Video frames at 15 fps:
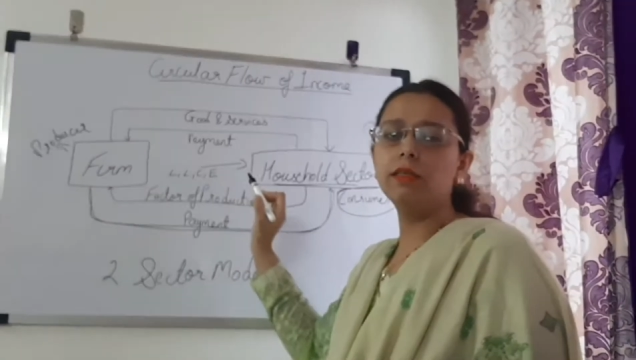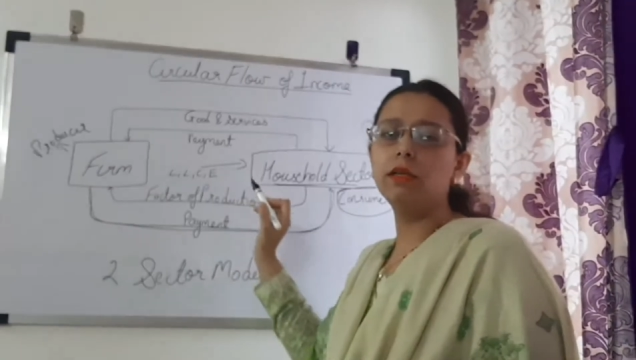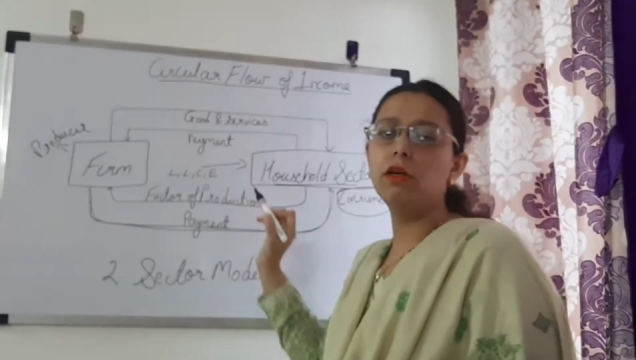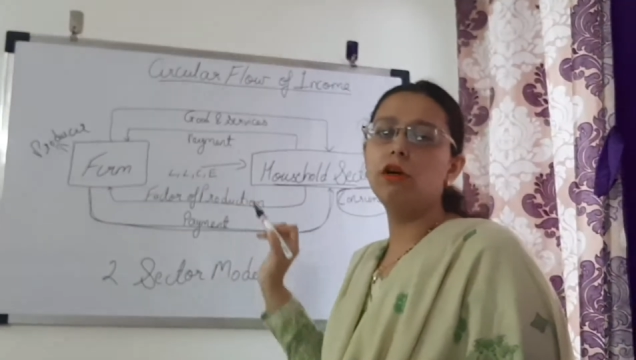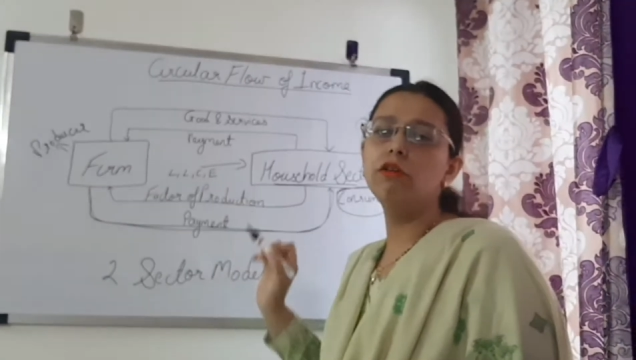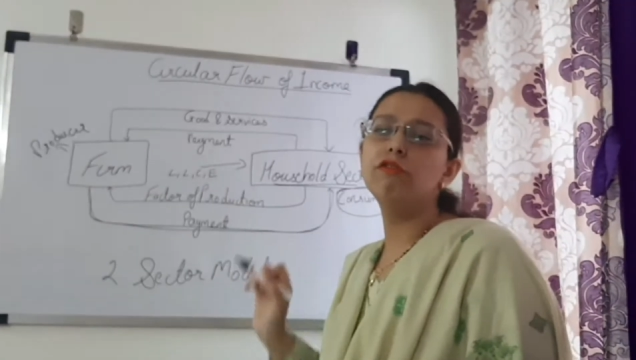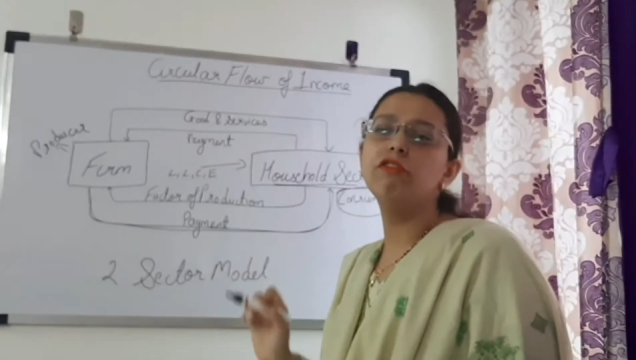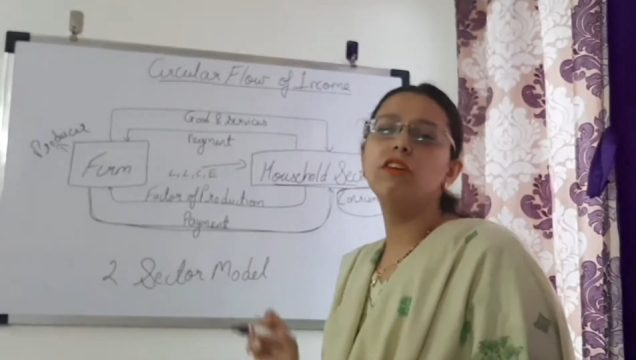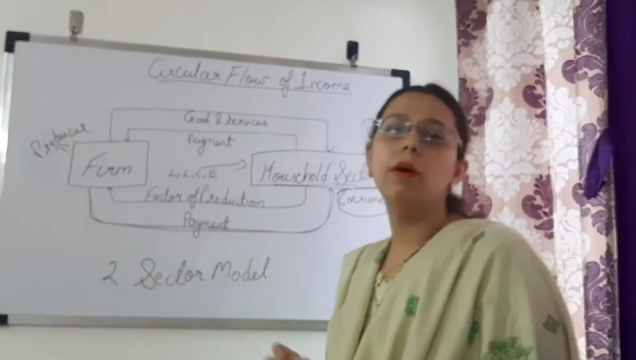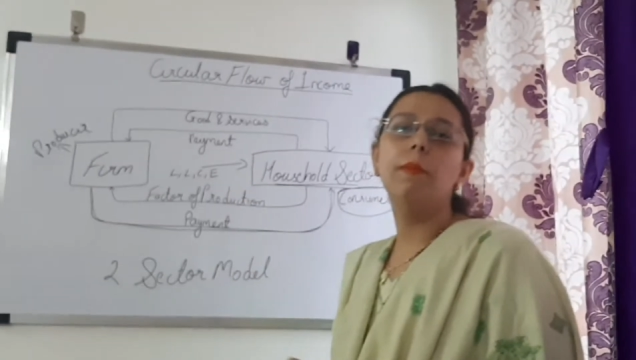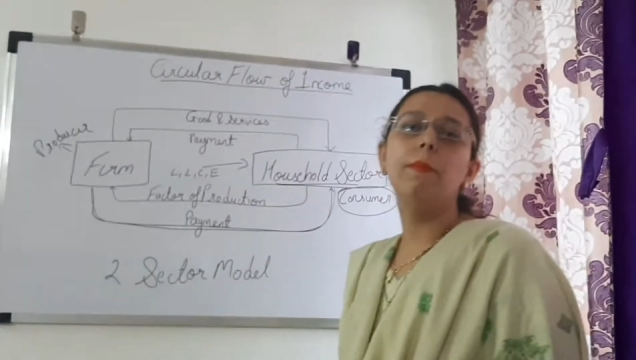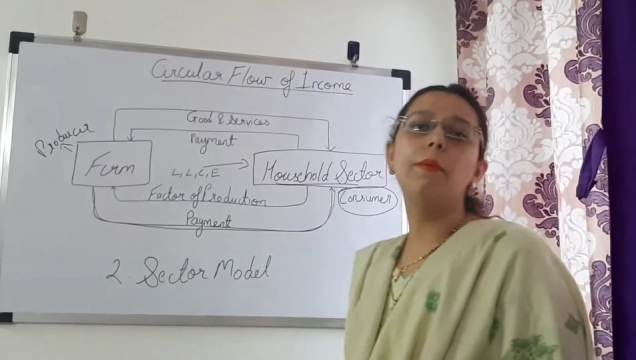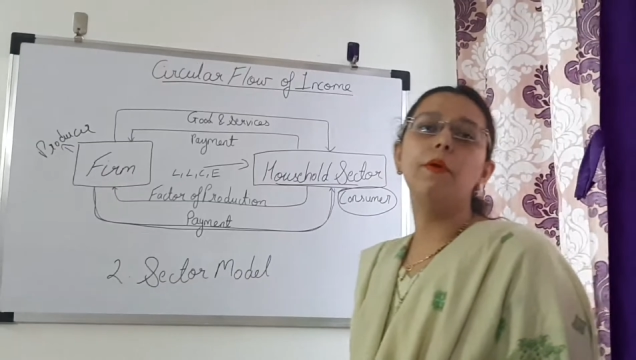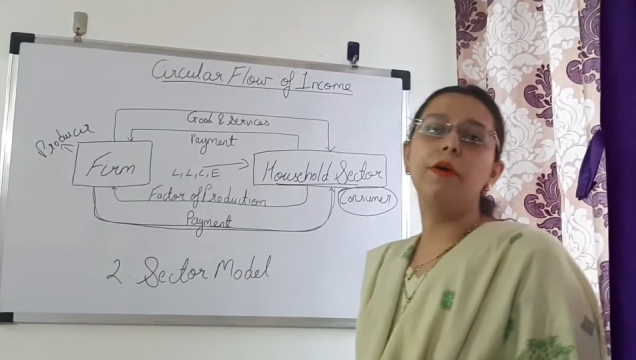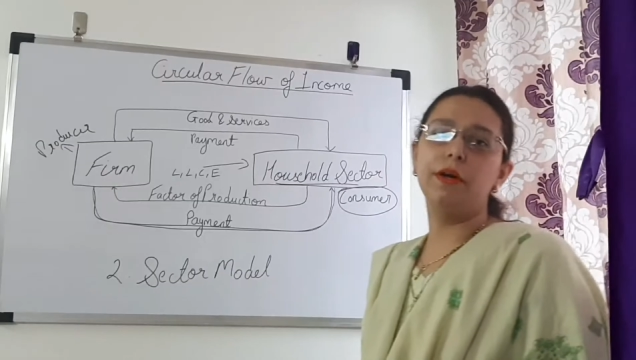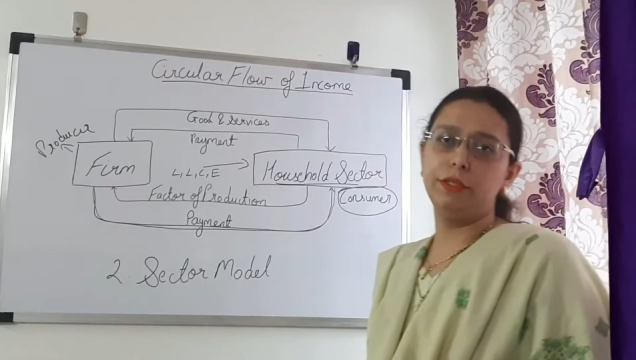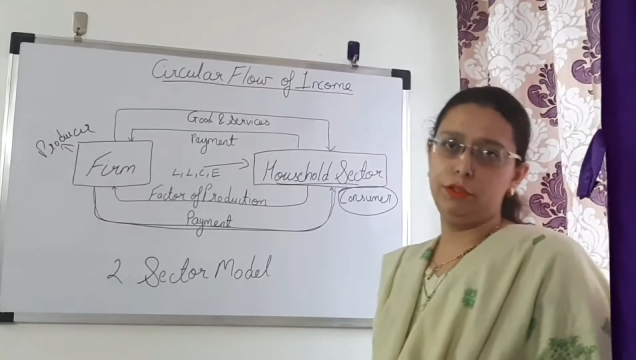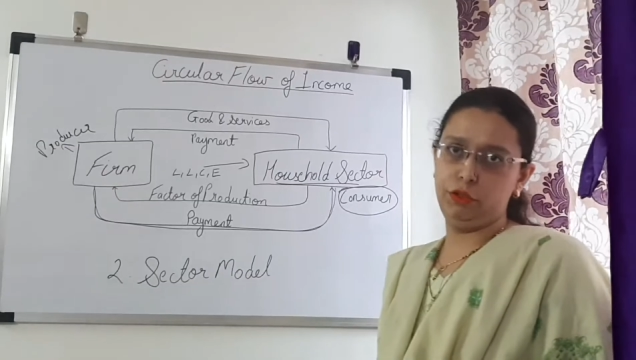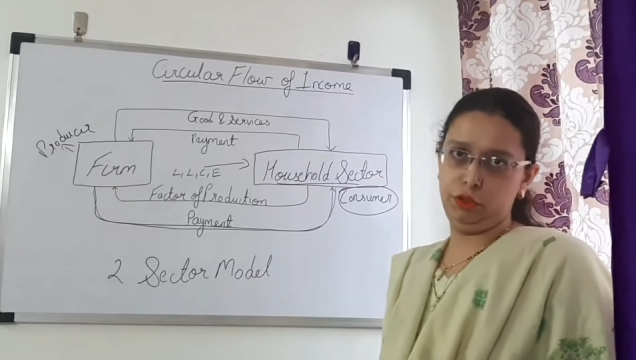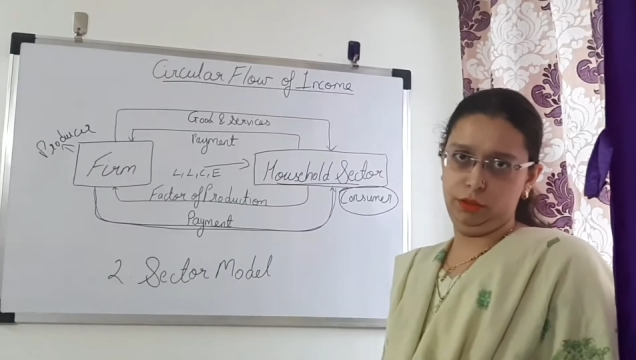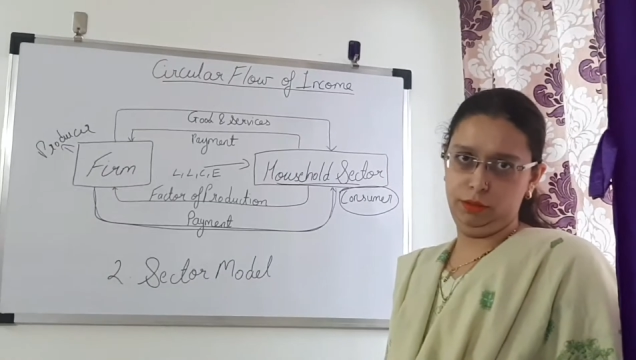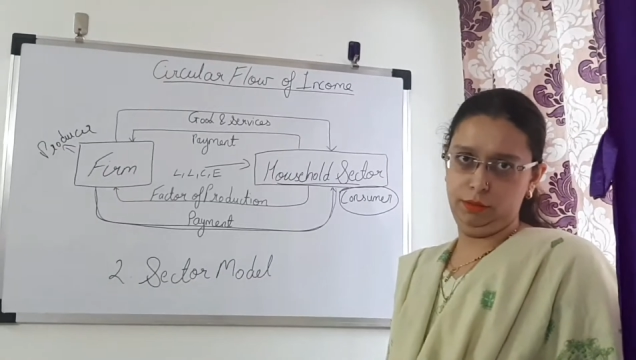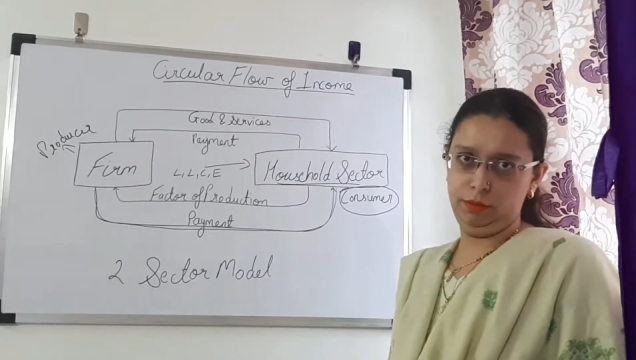of production.